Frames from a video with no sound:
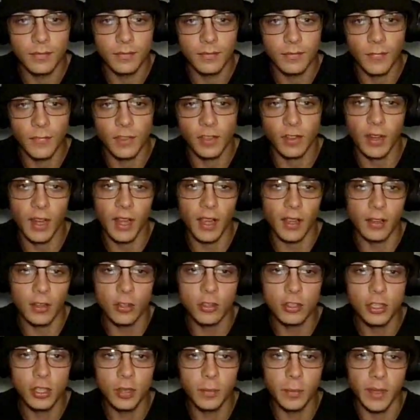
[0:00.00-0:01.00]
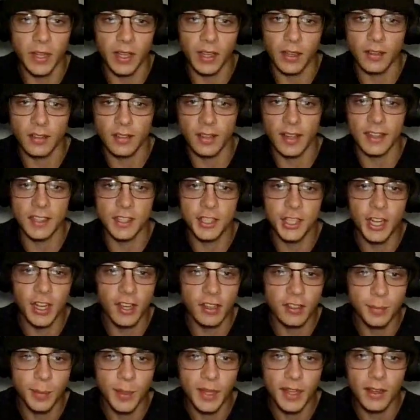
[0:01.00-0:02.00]
So yeah, you should be. It's that
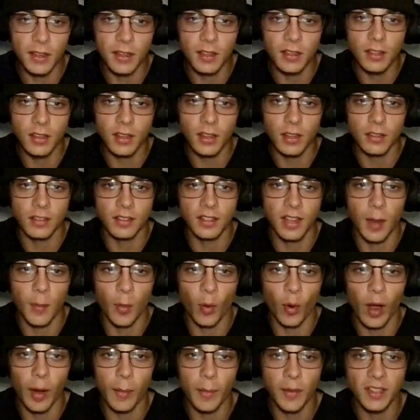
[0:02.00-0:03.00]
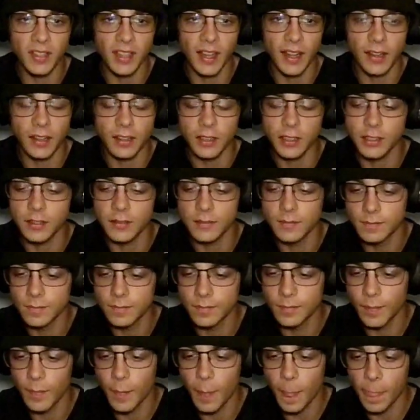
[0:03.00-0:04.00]
GSP samurai mentality.
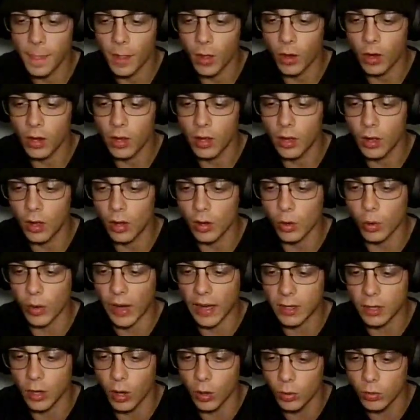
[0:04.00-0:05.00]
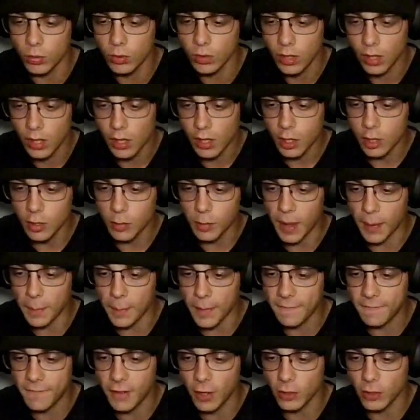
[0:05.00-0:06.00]
Raccoon, you made me feel